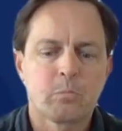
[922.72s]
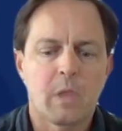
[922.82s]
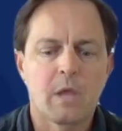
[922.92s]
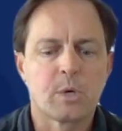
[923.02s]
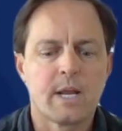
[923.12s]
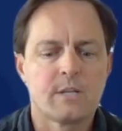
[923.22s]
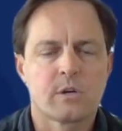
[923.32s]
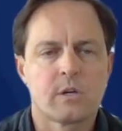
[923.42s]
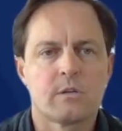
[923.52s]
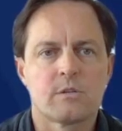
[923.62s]
And brands are
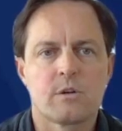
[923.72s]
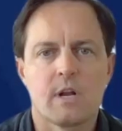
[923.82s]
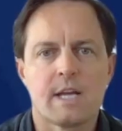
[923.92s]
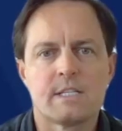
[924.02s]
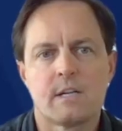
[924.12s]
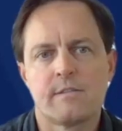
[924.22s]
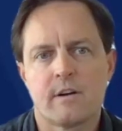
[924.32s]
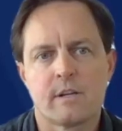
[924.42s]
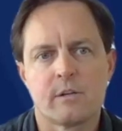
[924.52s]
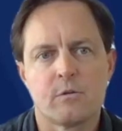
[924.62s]
going to start
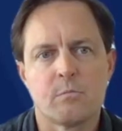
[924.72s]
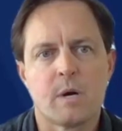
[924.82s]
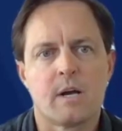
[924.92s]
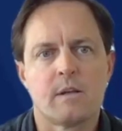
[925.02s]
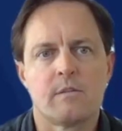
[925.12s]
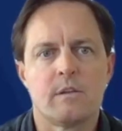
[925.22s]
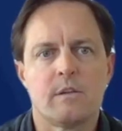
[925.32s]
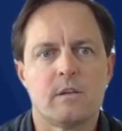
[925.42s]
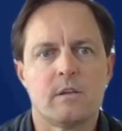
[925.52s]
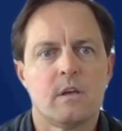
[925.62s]
identifying you by
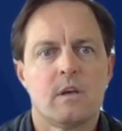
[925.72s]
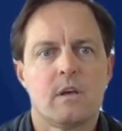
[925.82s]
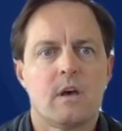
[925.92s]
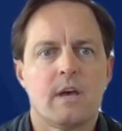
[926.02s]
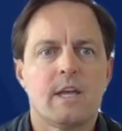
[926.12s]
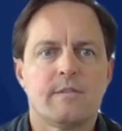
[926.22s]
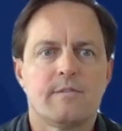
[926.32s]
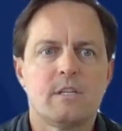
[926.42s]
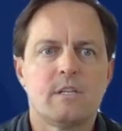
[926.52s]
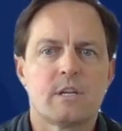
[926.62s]
the
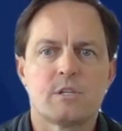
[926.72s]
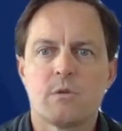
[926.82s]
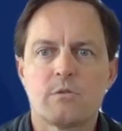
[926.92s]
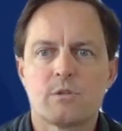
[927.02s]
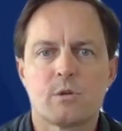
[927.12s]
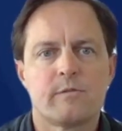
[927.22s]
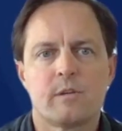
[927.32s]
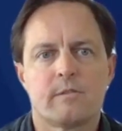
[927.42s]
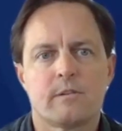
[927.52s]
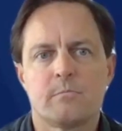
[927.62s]
NFTs that you own. So if you
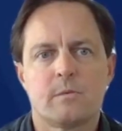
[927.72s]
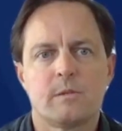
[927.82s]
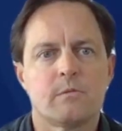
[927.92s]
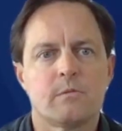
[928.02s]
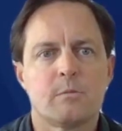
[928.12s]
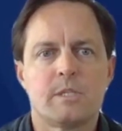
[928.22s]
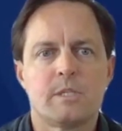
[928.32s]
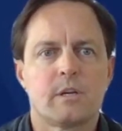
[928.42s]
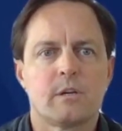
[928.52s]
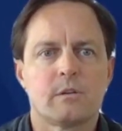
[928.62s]
have a, you know, a
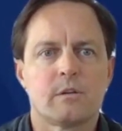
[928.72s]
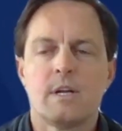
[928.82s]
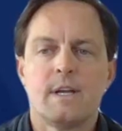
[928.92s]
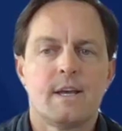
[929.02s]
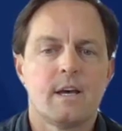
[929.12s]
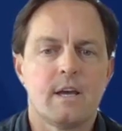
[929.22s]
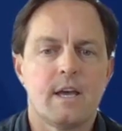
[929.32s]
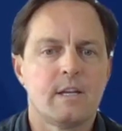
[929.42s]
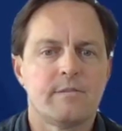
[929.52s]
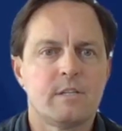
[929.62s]
particular
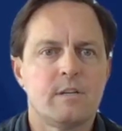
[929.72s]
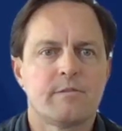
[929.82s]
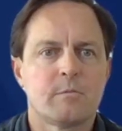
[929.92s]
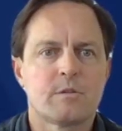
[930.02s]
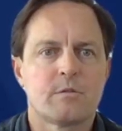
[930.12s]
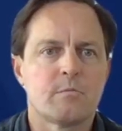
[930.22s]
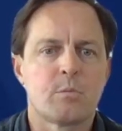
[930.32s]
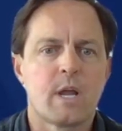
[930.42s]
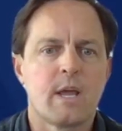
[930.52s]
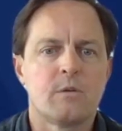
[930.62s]
NFT from a certain
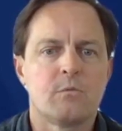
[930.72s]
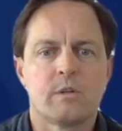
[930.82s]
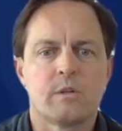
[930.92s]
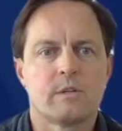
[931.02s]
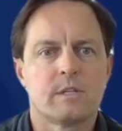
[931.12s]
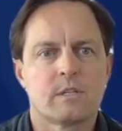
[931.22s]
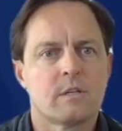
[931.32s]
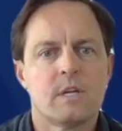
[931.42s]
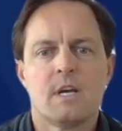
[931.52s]
brand, whether it's an